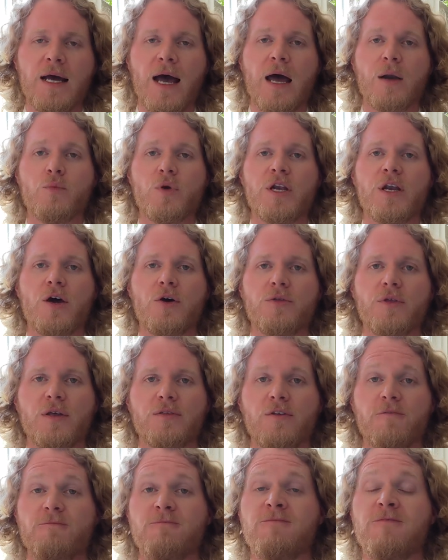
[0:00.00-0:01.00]
And we know
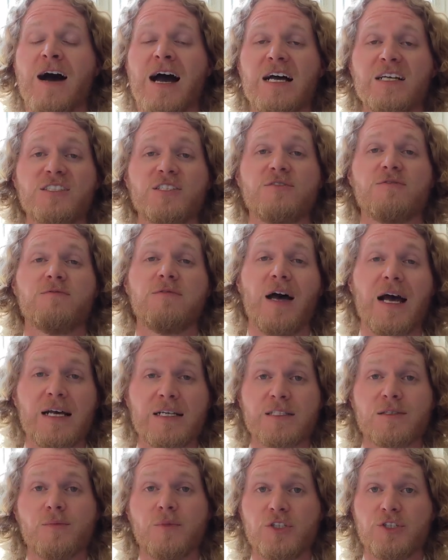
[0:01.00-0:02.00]
that the vast,
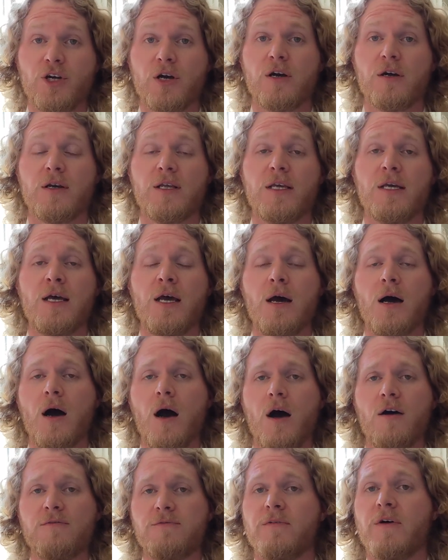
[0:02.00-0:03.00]
vast majority
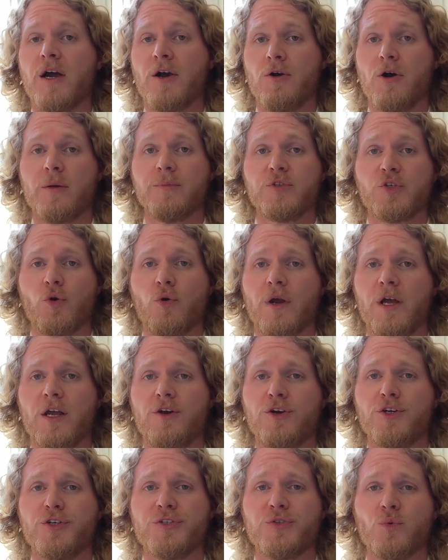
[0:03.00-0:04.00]
of firearms
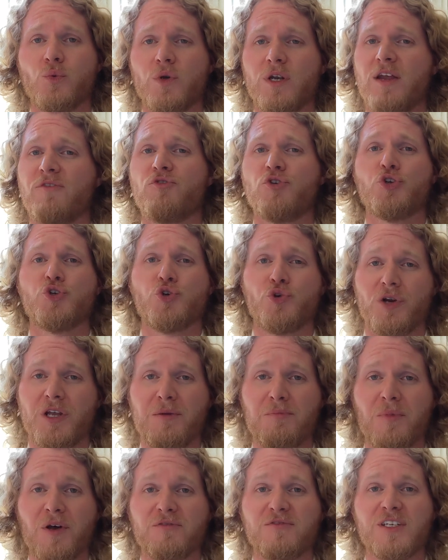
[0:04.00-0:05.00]
creators would never
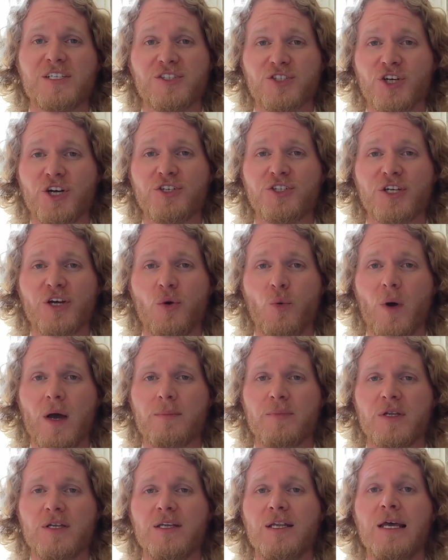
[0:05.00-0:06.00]
dream of discharging a
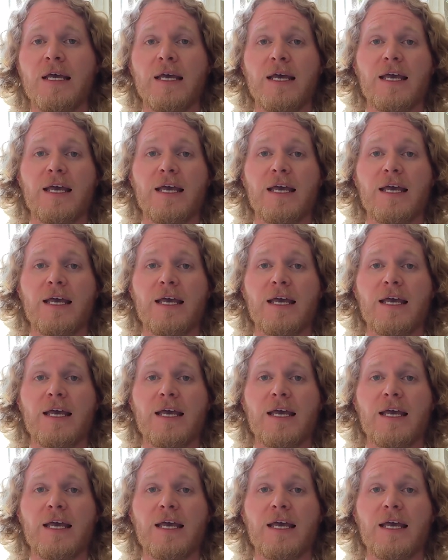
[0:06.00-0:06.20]
weapon